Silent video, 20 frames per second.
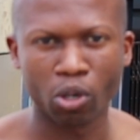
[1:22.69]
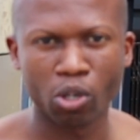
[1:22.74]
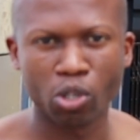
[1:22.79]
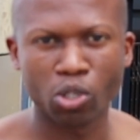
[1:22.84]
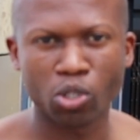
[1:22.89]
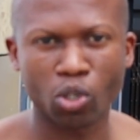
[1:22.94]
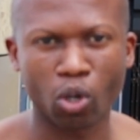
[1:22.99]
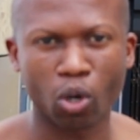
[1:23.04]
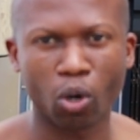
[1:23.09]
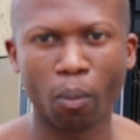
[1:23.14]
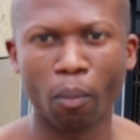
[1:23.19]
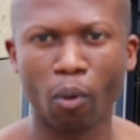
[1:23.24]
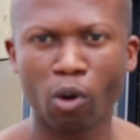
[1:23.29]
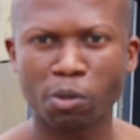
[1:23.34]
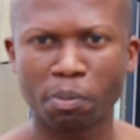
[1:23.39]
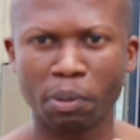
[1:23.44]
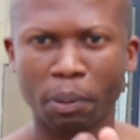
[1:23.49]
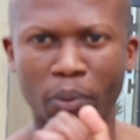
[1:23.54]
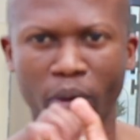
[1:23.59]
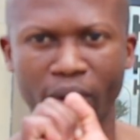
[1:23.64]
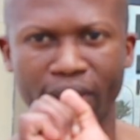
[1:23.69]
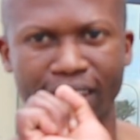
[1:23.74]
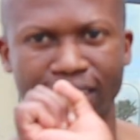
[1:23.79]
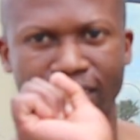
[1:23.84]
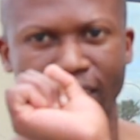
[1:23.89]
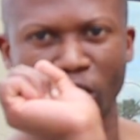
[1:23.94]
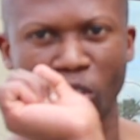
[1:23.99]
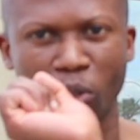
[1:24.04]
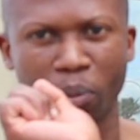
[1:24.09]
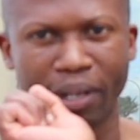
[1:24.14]
So most people, they
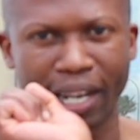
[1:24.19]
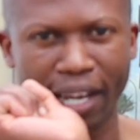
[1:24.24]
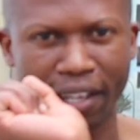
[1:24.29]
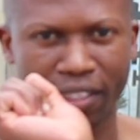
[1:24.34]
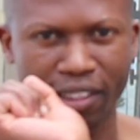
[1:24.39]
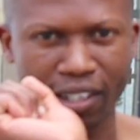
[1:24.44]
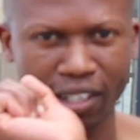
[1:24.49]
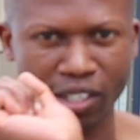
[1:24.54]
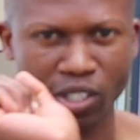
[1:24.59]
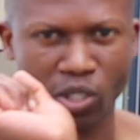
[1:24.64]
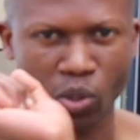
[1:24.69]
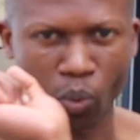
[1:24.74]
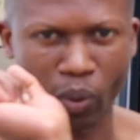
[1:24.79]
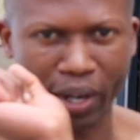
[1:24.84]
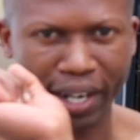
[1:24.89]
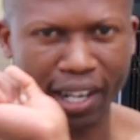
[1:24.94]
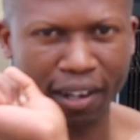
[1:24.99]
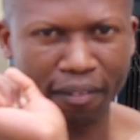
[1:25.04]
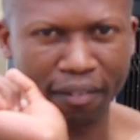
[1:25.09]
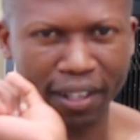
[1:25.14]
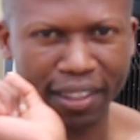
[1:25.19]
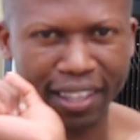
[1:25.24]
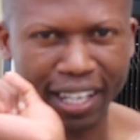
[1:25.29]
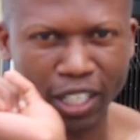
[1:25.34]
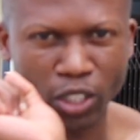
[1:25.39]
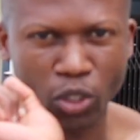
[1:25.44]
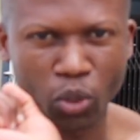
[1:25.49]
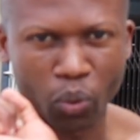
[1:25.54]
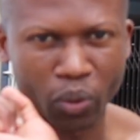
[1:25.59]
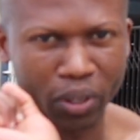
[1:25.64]
tend to be like this whenever they
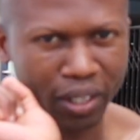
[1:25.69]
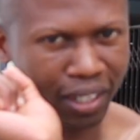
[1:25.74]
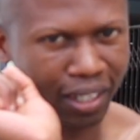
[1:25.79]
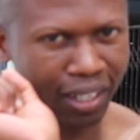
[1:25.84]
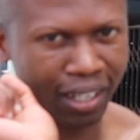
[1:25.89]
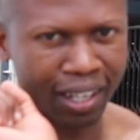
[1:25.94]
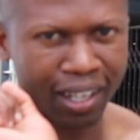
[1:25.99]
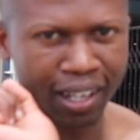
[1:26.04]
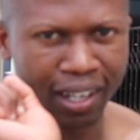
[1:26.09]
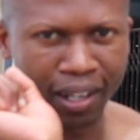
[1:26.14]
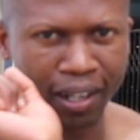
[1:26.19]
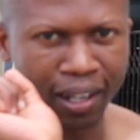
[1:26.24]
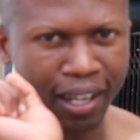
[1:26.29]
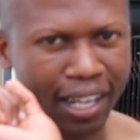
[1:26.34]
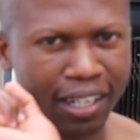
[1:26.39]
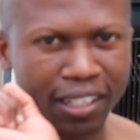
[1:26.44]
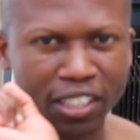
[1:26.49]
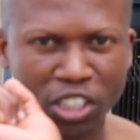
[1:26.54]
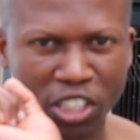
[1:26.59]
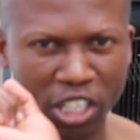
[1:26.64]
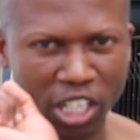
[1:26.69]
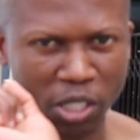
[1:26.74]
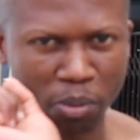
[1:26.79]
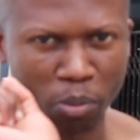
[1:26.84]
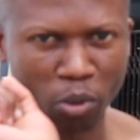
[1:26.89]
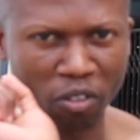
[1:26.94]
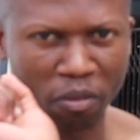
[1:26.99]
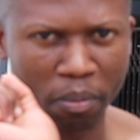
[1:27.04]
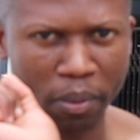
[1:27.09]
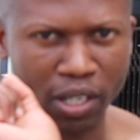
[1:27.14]
are doing any chest
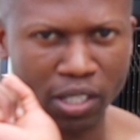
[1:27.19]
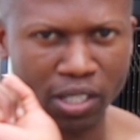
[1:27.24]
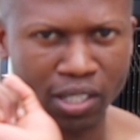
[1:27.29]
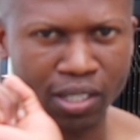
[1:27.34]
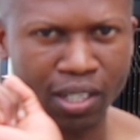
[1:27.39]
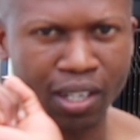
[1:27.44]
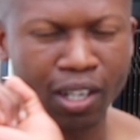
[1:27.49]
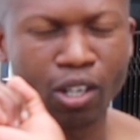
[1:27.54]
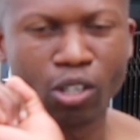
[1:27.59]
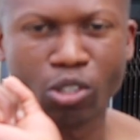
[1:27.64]
movements.